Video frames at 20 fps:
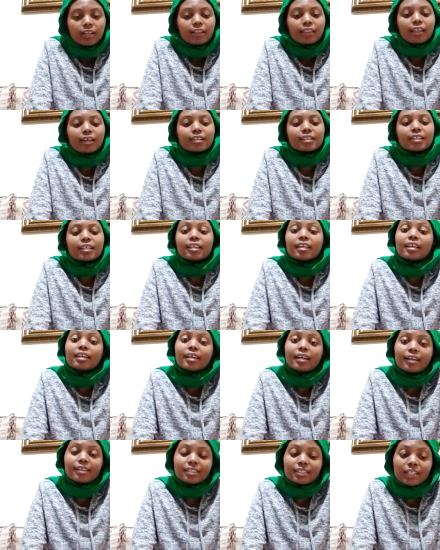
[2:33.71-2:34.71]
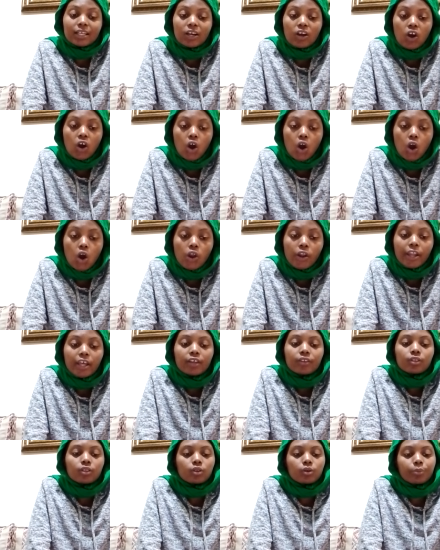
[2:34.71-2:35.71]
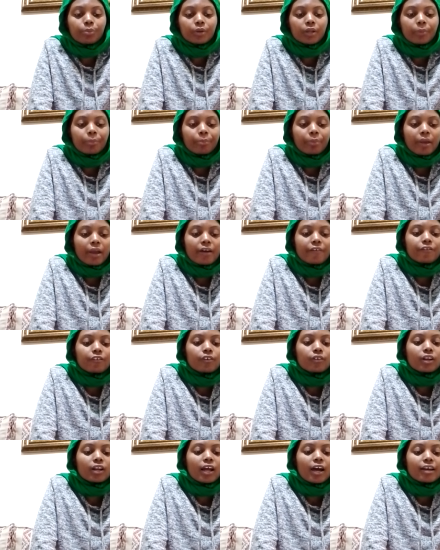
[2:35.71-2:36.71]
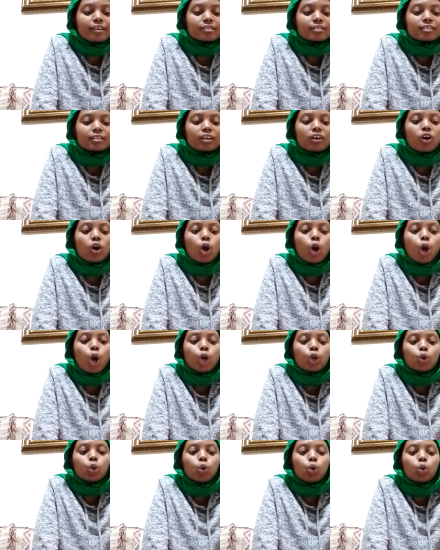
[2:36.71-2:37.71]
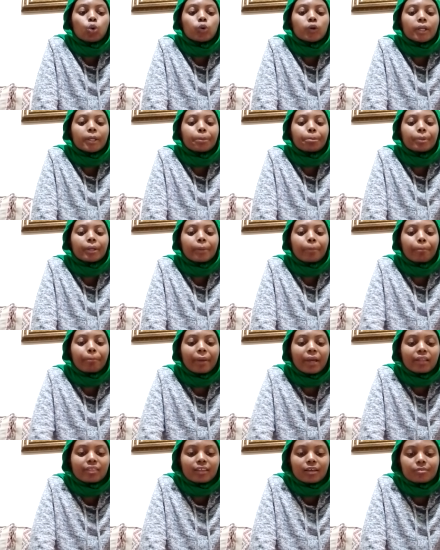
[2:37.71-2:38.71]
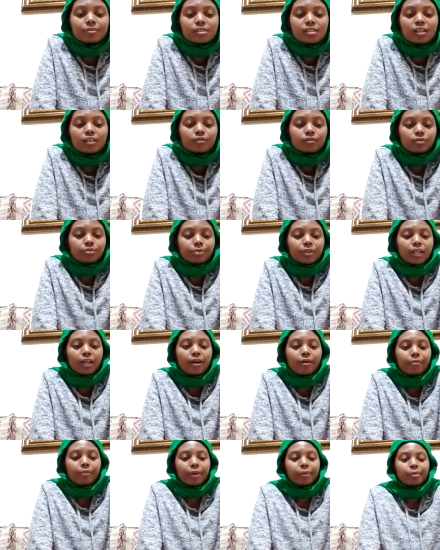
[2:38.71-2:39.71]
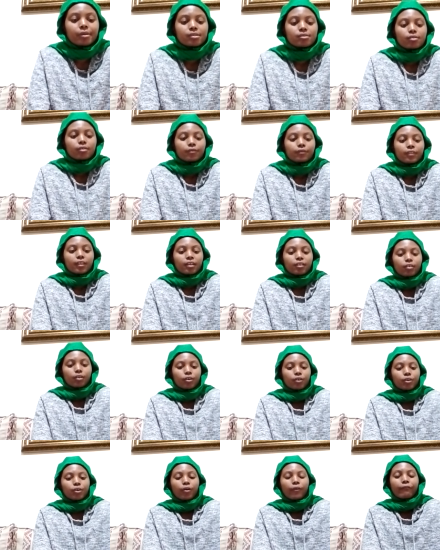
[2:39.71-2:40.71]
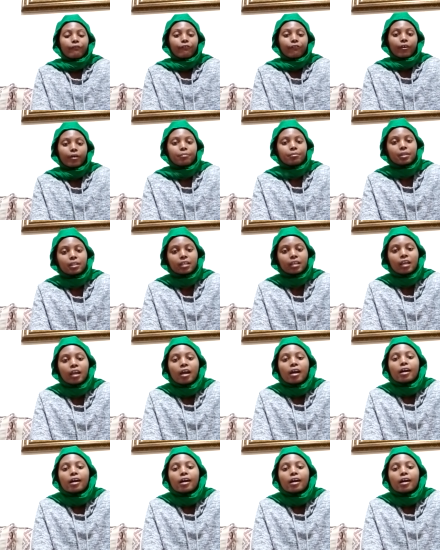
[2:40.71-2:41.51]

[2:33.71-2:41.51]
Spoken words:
that he has gone to prepare for us all who will prepare themselves to become members of the royal family.